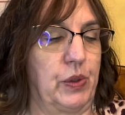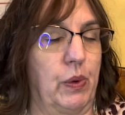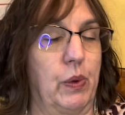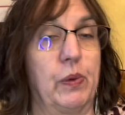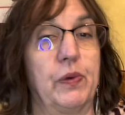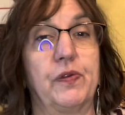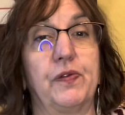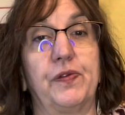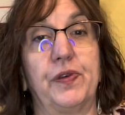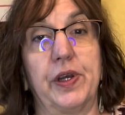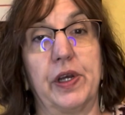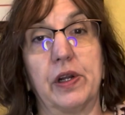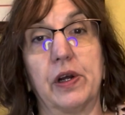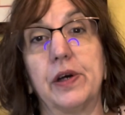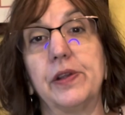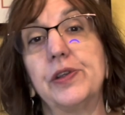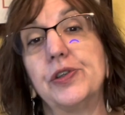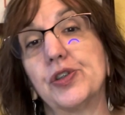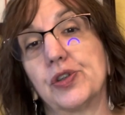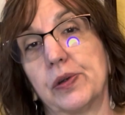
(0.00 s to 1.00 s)
it would fit
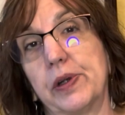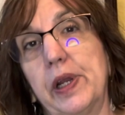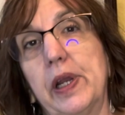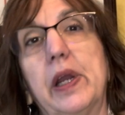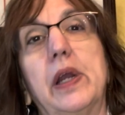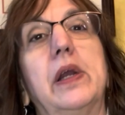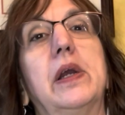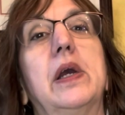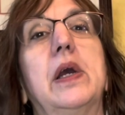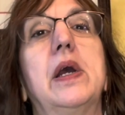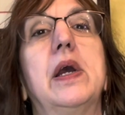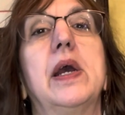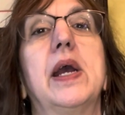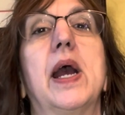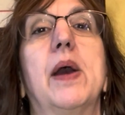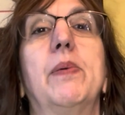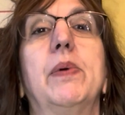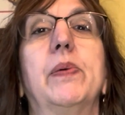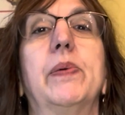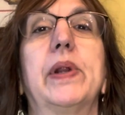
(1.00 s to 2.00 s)
on the tree,
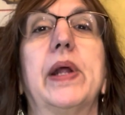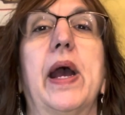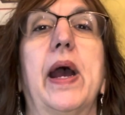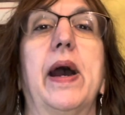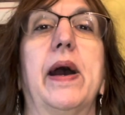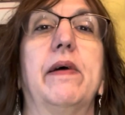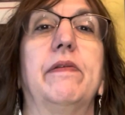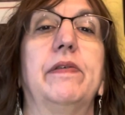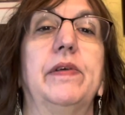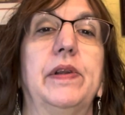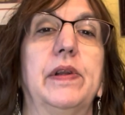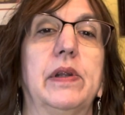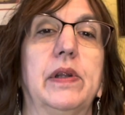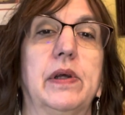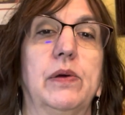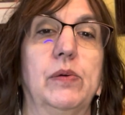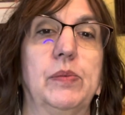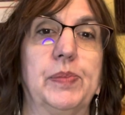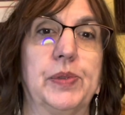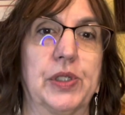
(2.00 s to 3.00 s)
and we would have and
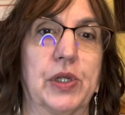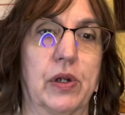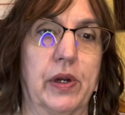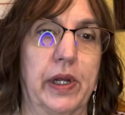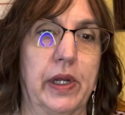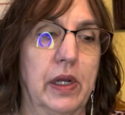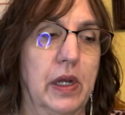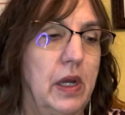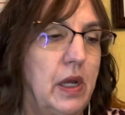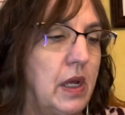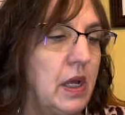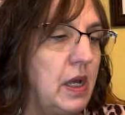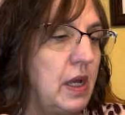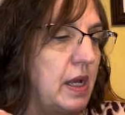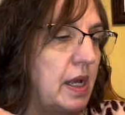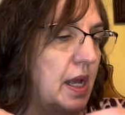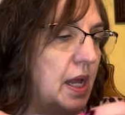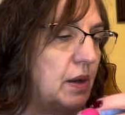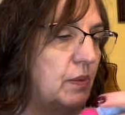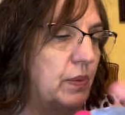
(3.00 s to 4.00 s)

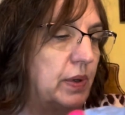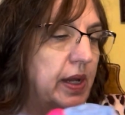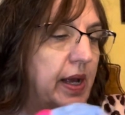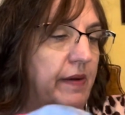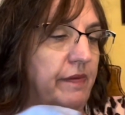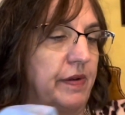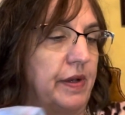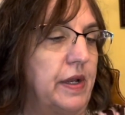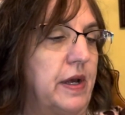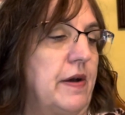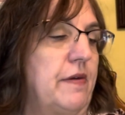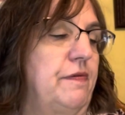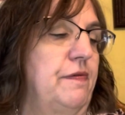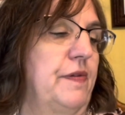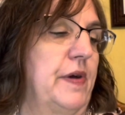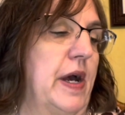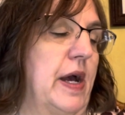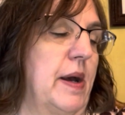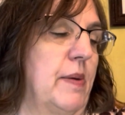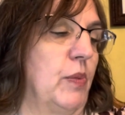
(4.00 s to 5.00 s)
it would have enough.
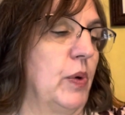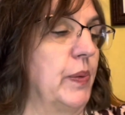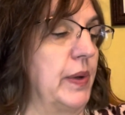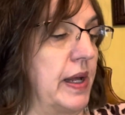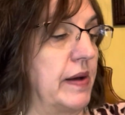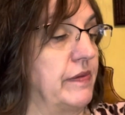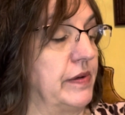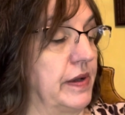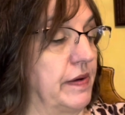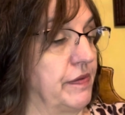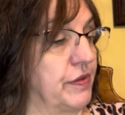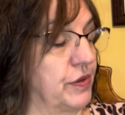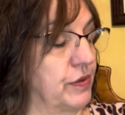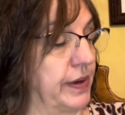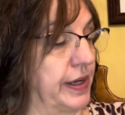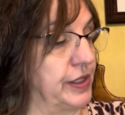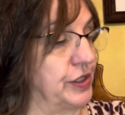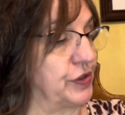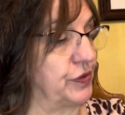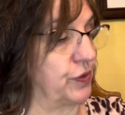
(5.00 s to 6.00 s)
We would have enough
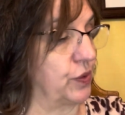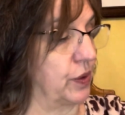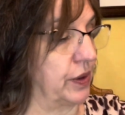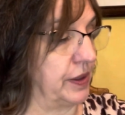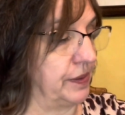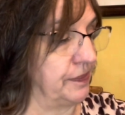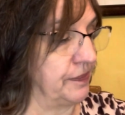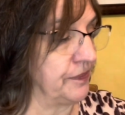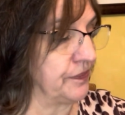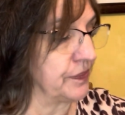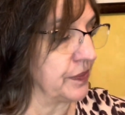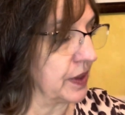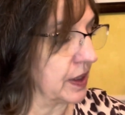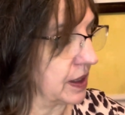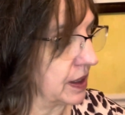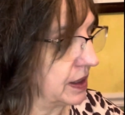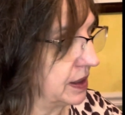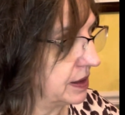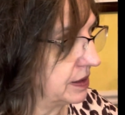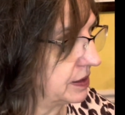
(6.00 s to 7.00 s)
threads for it.
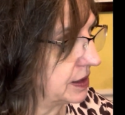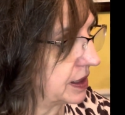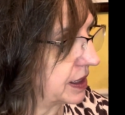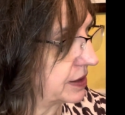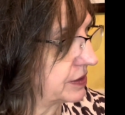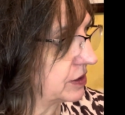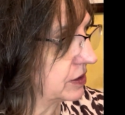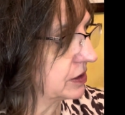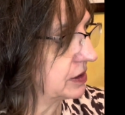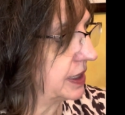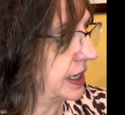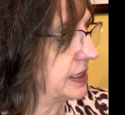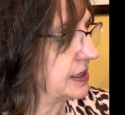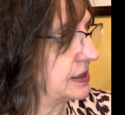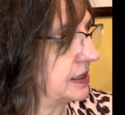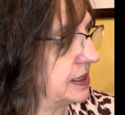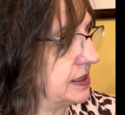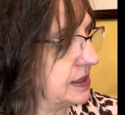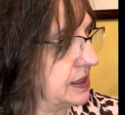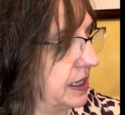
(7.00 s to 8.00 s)
The other class
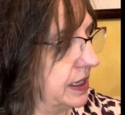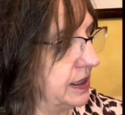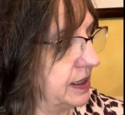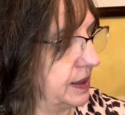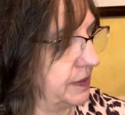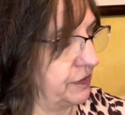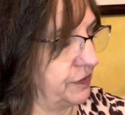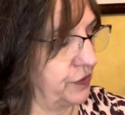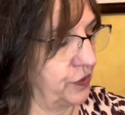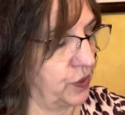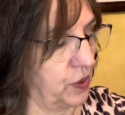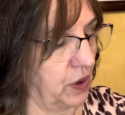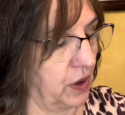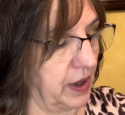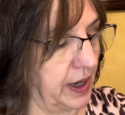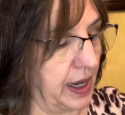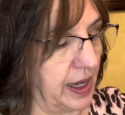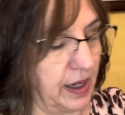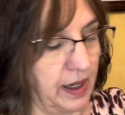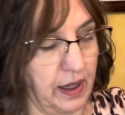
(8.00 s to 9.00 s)
I signed up for,
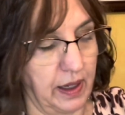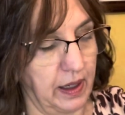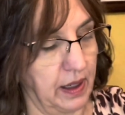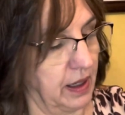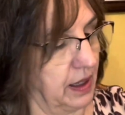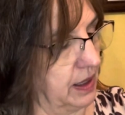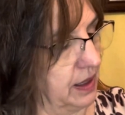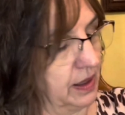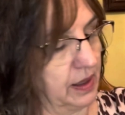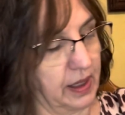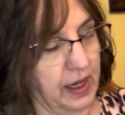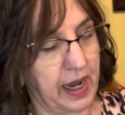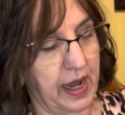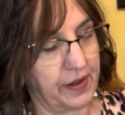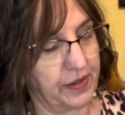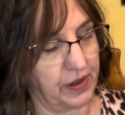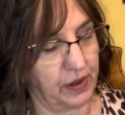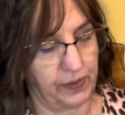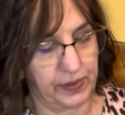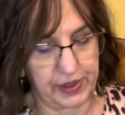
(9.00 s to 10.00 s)
and
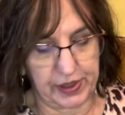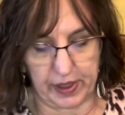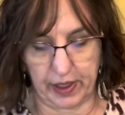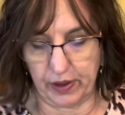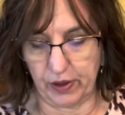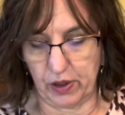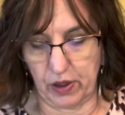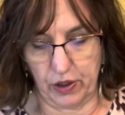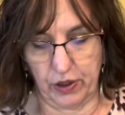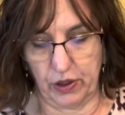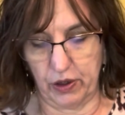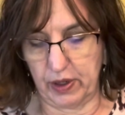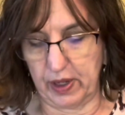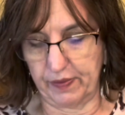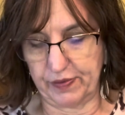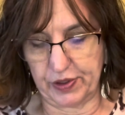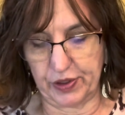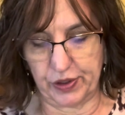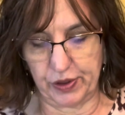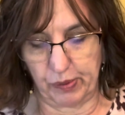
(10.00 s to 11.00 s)
Kathy was like, "No, you don't
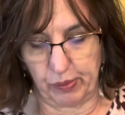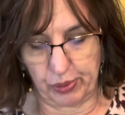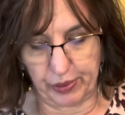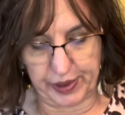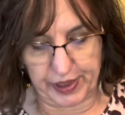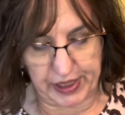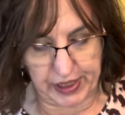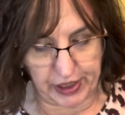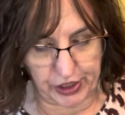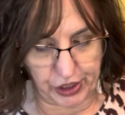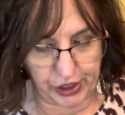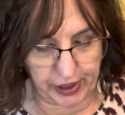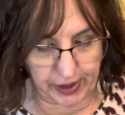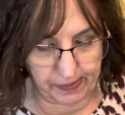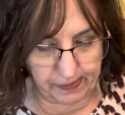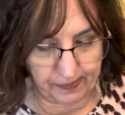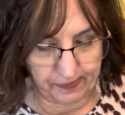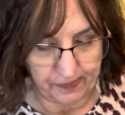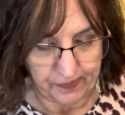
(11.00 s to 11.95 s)
have to do pre-stitching,"